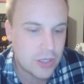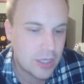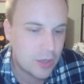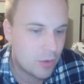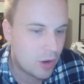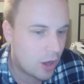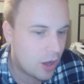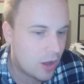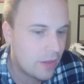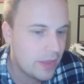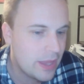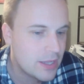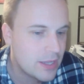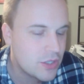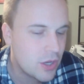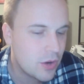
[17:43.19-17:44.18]
And they were all in the
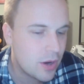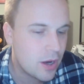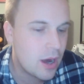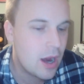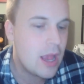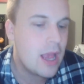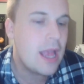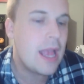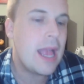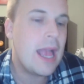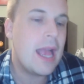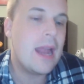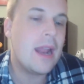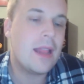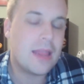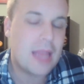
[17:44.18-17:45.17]
interior,
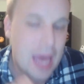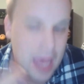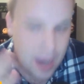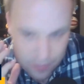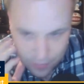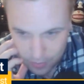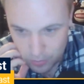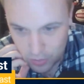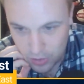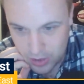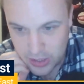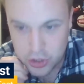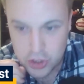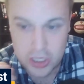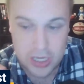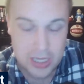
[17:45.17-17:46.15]
and a lot of them were
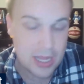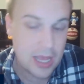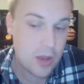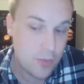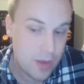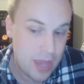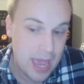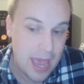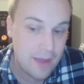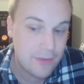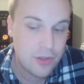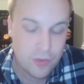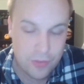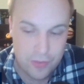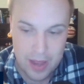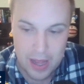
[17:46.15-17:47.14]
legit, like, we have
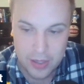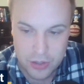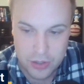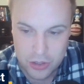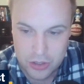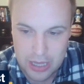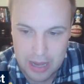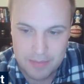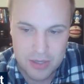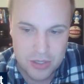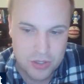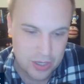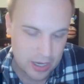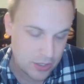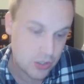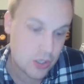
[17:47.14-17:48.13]
to foul to stop these
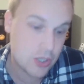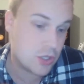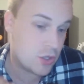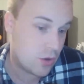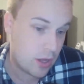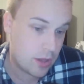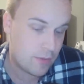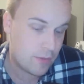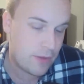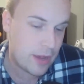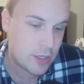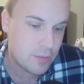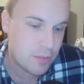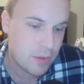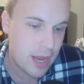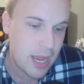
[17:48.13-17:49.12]
guys because they're on the
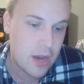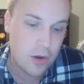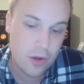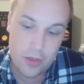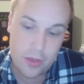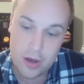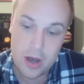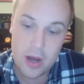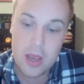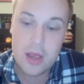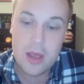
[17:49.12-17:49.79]
fast break, or they're